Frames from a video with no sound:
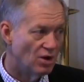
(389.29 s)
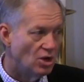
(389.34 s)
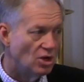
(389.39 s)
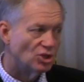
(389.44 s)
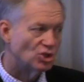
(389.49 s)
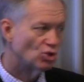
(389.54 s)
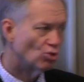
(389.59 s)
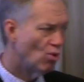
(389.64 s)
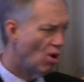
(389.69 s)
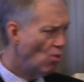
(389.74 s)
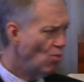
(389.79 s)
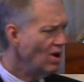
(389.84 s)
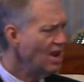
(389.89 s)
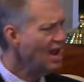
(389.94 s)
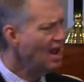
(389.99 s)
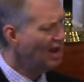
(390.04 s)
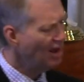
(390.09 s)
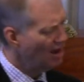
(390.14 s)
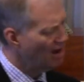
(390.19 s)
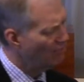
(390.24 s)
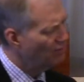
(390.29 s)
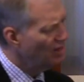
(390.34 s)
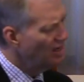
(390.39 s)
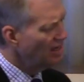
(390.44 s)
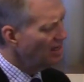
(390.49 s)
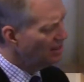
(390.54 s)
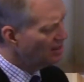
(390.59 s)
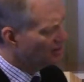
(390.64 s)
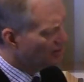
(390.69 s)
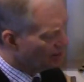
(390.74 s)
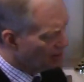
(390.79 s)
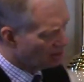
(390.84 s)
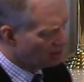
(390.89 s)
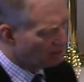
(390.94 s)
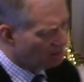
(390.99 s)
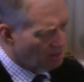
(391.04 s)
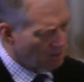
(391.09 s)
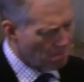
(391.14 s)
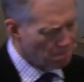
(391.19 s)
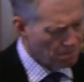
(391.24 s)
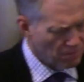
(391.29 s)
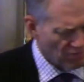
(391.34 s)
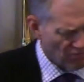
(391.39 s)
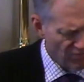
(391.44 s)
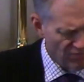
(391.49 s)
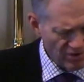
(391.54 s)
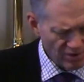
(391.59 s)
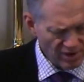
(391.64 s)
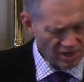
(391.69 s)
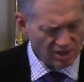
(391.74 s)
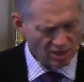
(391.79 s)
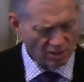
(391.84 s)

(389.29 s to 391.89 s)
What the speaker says: So what we have is this very